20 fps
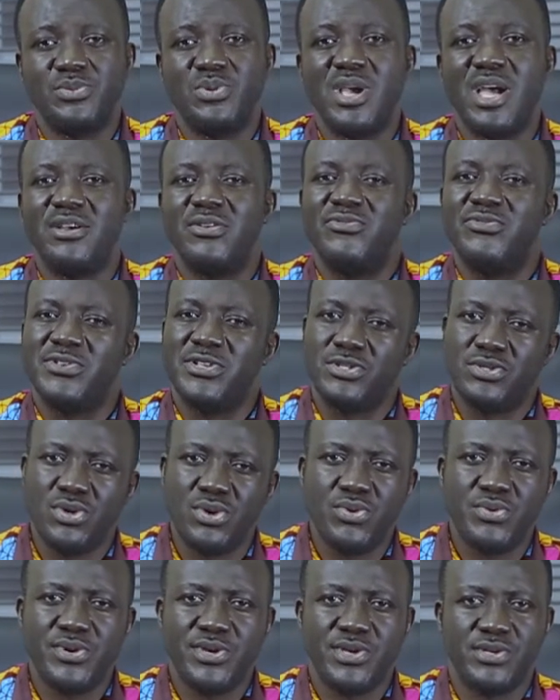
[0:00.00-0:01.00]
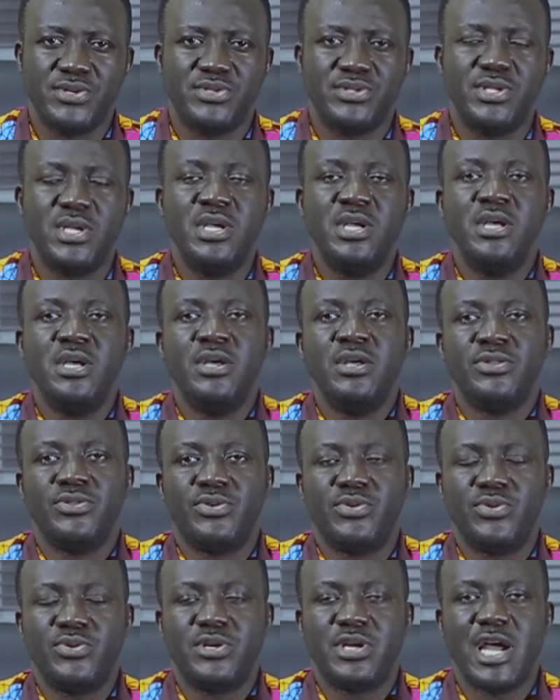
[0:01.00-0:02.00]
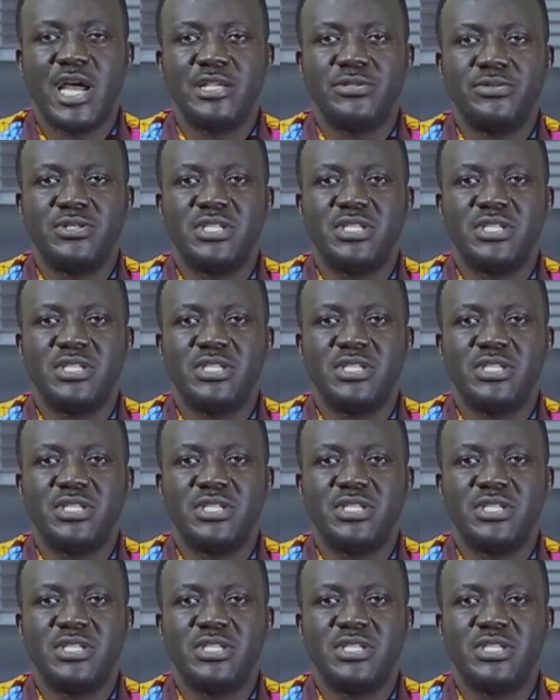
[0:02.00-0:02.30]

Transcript: We are victorious through Christ.